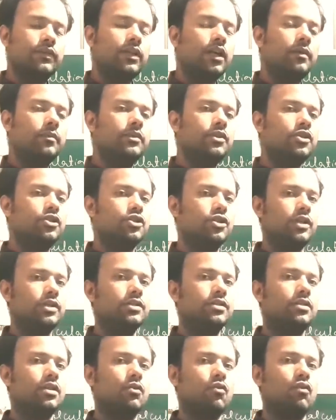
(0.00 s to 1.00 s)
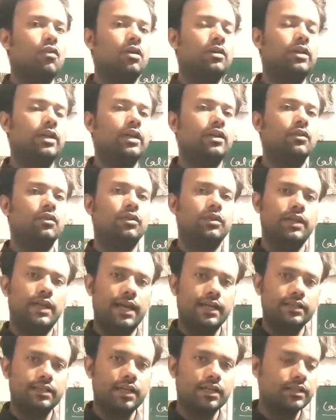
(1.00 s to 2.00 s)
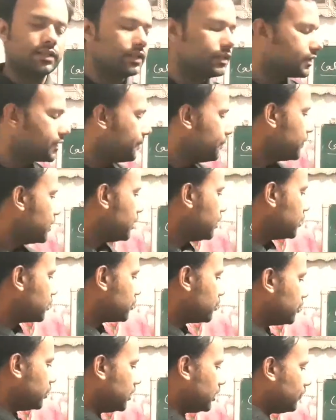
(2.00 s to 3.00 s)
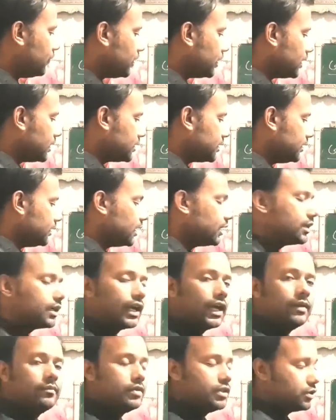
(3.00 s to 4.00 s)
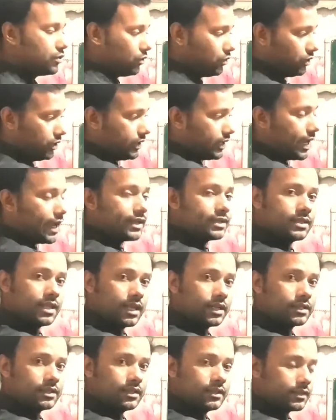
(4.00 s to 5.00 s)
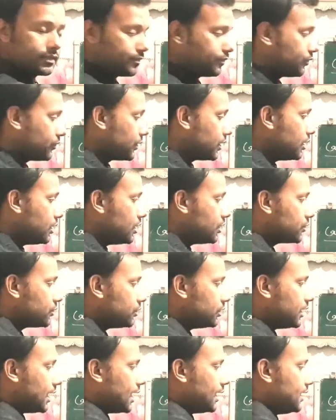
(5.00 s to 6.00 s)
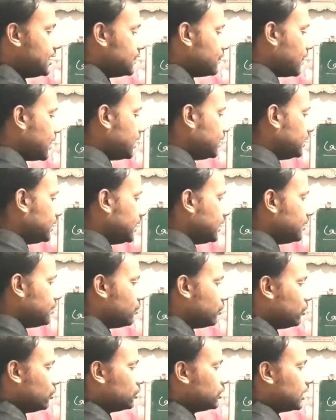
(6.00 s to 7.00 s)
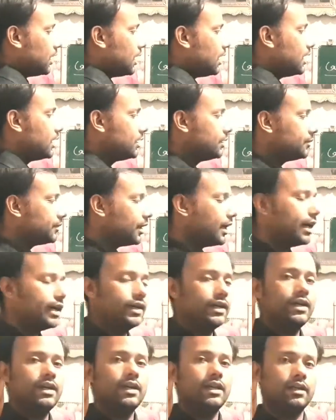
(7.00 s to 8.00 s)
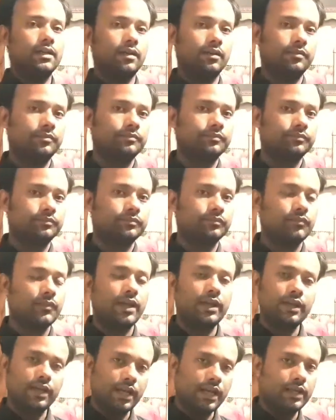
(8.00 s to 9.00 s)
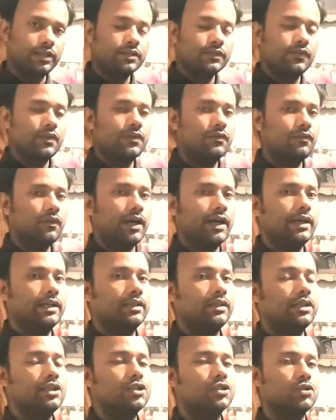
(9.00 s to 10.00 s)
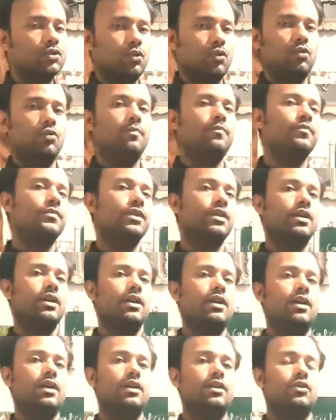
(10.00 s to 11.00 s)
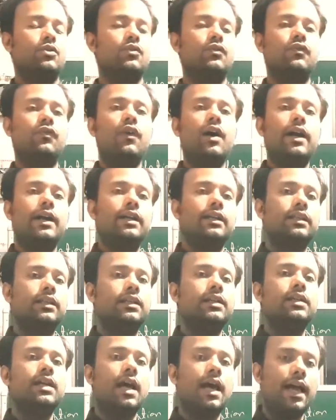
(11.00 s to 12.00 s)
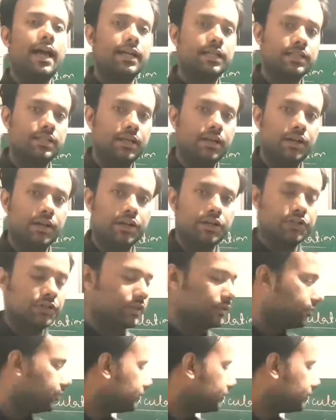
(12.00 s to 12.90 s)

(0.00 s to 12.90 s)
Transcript: that means a change in the quantity on the x-axis. So here we can see that time is on the x-axis. So that is why they both are identical, and hence we find the slope to find the acceleration.